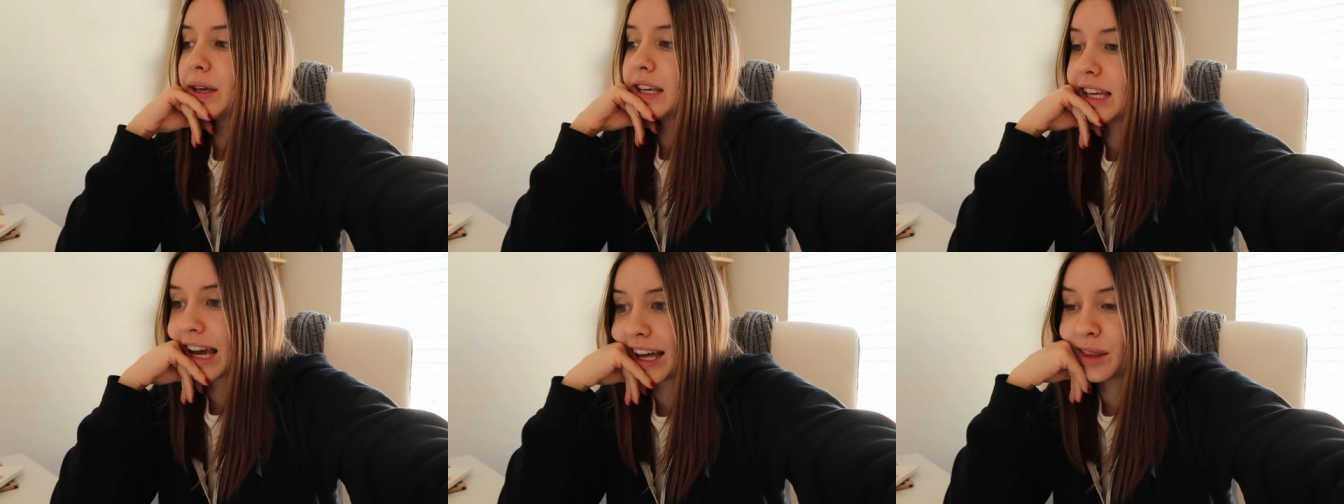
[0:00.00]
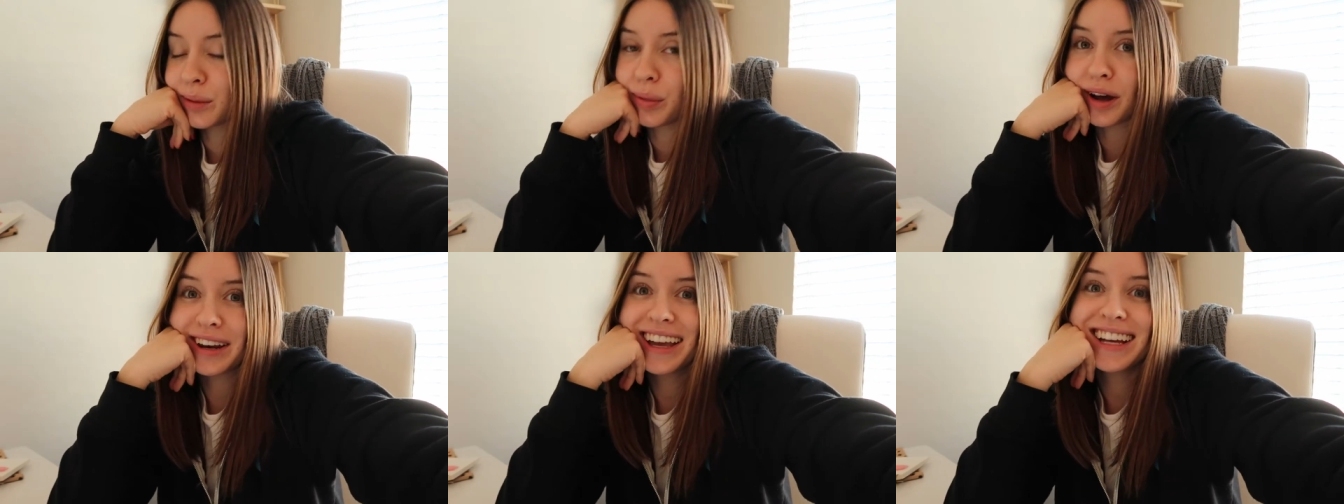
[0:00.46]
yeah, the
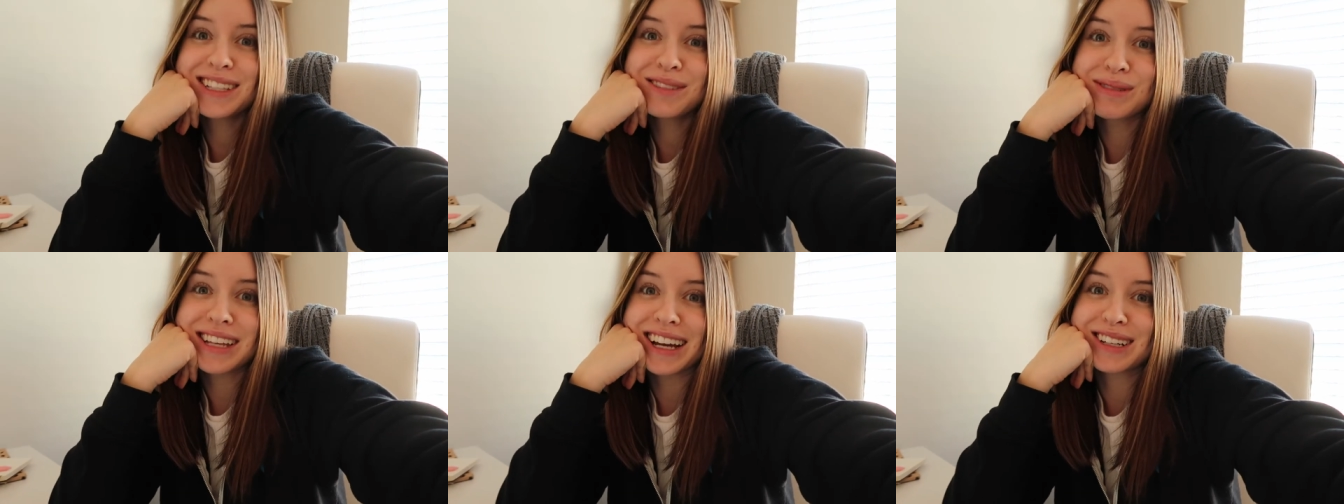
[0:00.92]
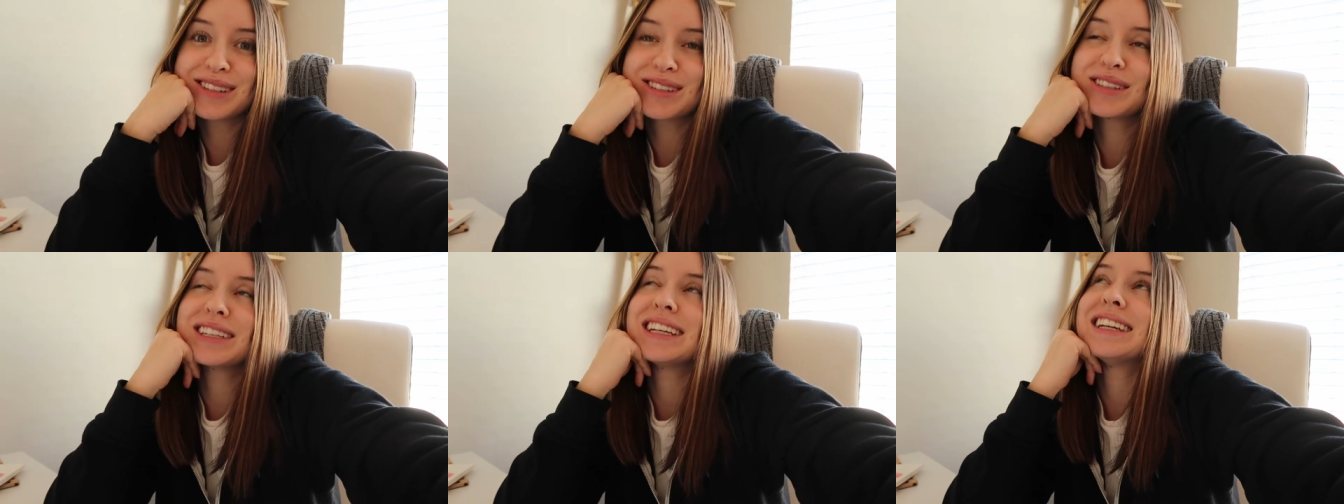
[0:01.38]
podcast was
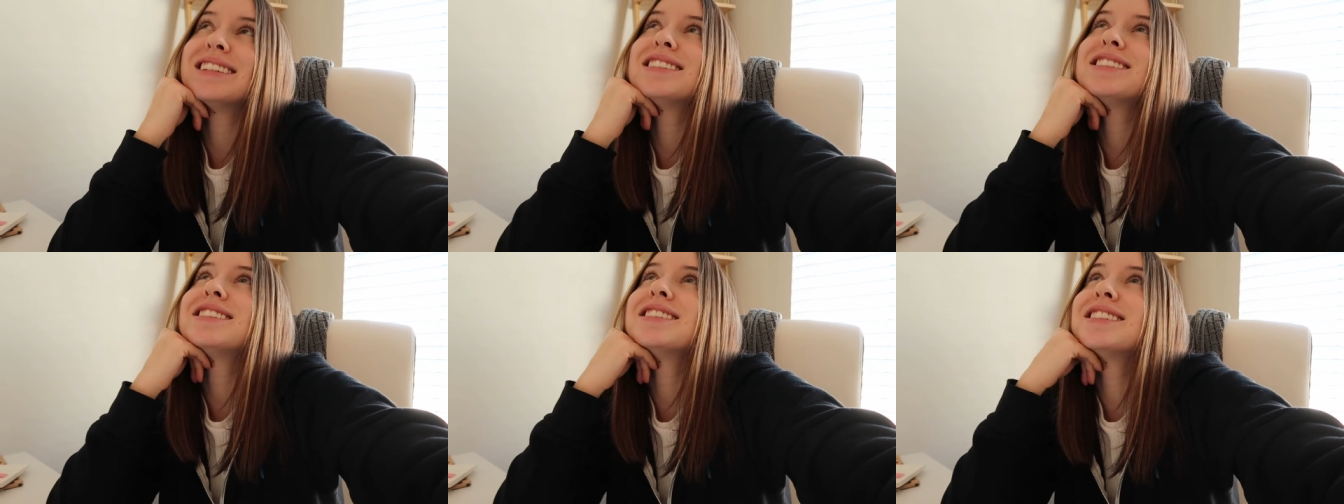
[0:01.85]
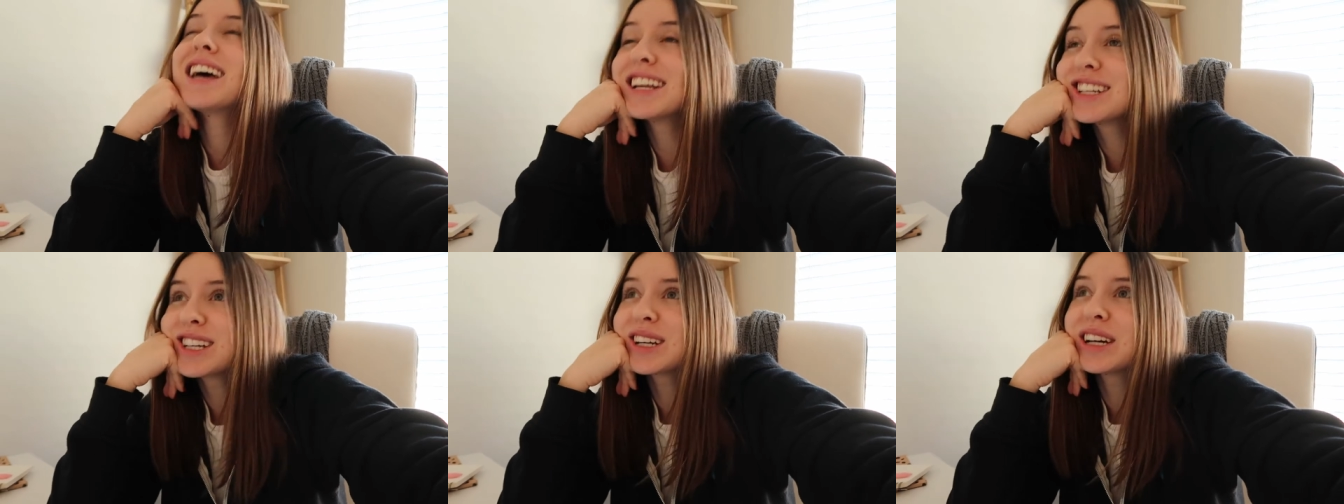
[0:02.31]
actually
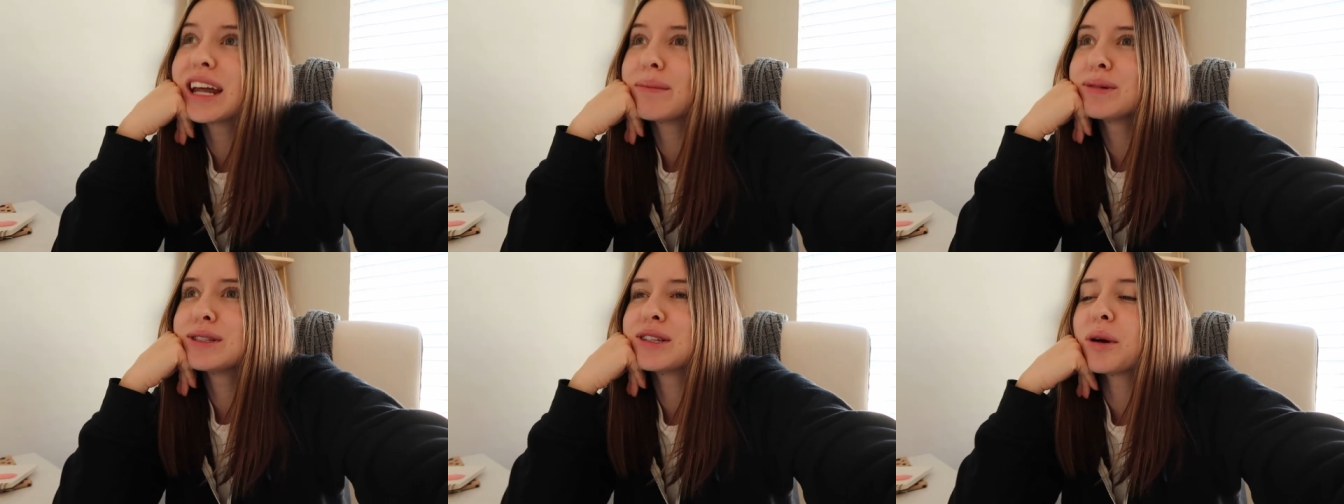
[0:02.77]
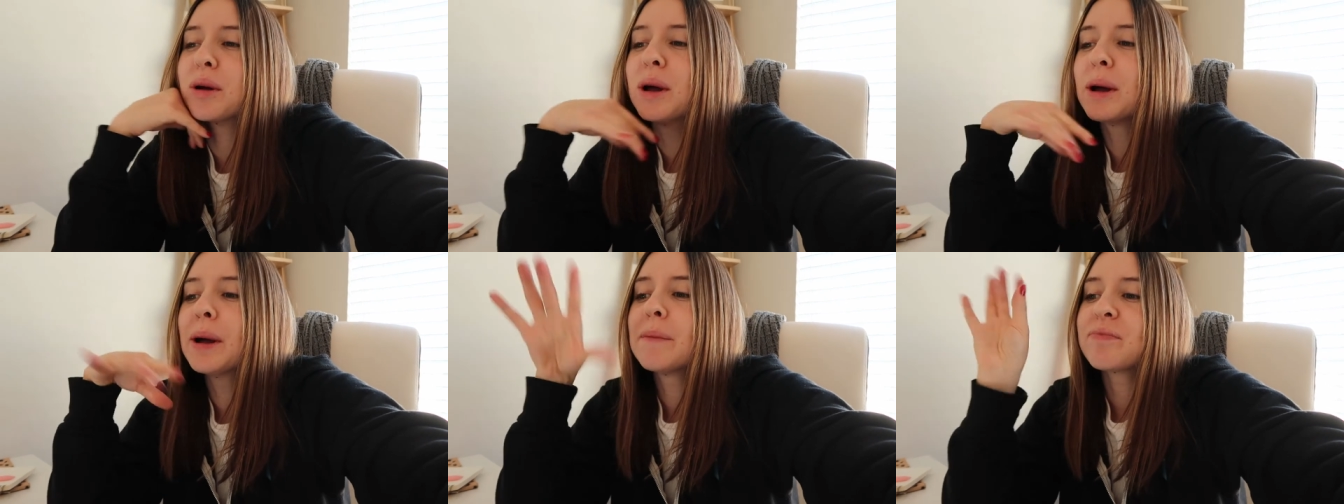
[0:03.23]
such a good episode.